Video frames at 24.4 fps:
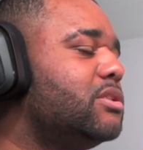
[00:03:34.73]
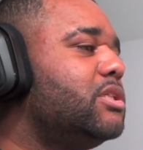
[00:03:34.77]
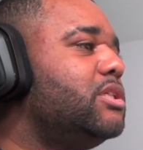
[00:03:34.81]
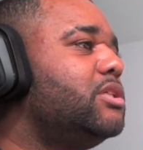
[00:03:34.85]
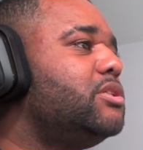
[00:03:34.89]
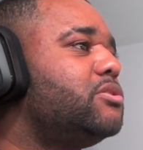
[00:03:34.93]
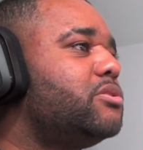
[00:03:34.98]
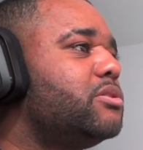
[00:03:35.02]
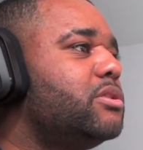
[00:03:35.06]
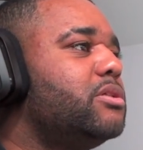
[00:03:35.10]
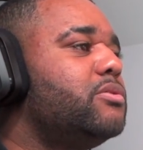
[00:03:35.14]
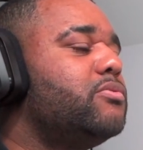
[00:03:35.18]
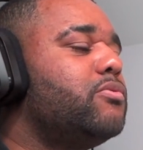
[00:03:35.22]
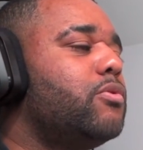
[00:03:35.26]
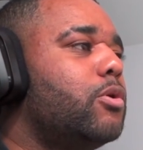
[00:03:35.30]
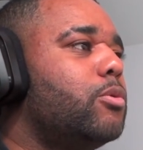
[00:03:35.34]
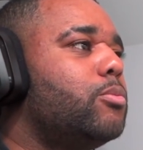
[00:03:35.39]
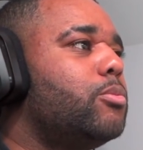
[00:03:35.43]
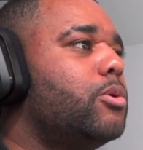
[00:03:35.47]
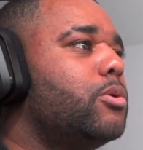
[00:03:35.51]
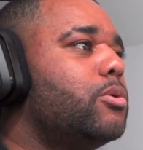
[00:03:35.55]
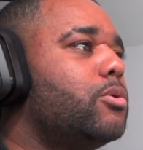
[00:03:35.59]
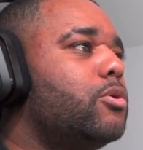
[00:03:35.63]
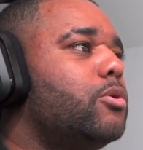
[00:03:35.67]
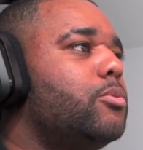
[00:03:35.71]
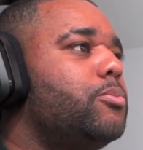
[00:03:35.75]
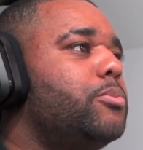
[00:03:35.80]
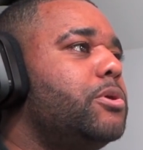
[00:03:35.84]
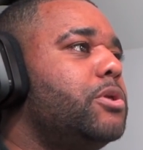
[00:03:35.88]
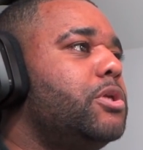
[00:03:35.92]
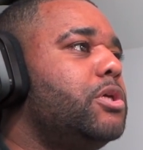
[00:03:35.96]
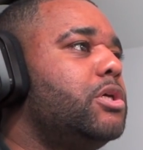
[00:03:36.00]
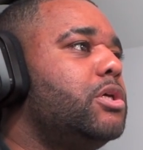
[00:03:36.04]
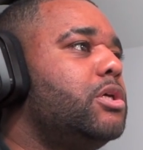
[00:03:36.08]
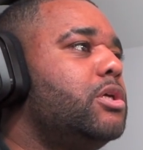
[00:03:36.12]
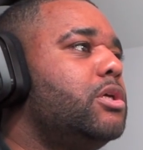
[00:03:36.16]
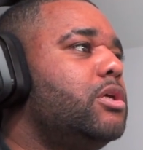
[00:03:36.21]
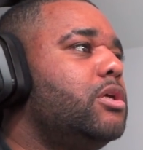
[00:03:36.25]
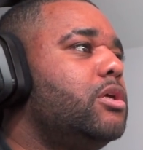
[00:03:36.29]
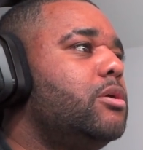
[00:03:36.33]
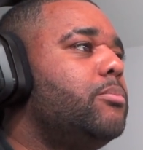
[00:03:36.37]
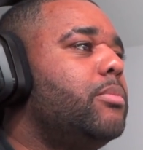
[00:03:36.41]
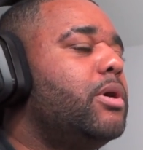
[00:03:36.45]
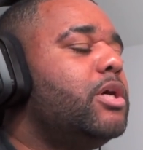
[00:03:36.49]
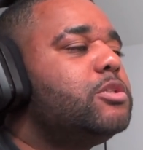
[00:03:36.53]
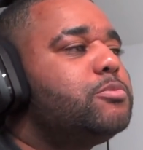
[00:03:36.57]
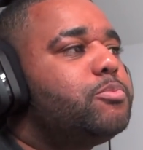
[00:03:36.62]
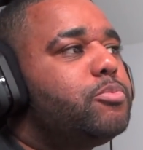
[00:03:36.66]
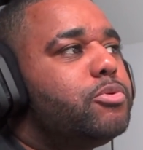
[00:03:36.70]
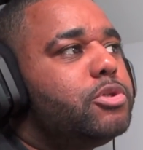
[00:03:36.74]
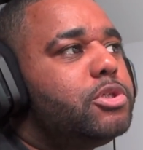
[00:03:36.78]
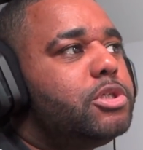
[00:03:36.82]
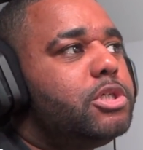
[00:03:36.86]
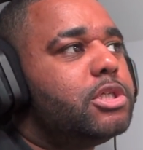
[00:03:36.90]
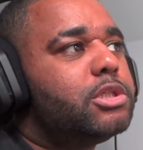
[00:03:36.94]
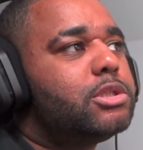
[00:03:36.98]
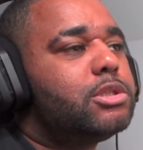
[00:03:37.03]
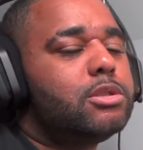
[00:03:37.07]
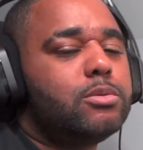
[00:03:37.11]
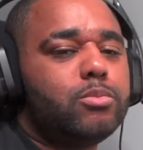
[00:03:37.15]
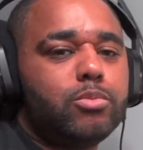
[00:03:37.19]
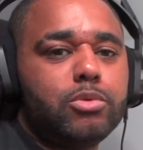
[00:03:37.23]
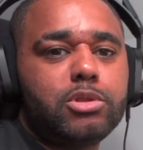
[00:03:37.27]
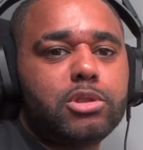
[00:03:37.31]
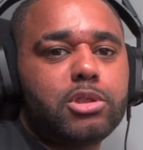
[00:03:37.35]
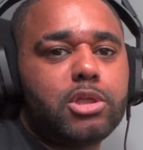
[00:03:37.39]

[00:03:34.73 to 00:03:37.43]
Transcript: literally Robocop, innit? Man's predicting what's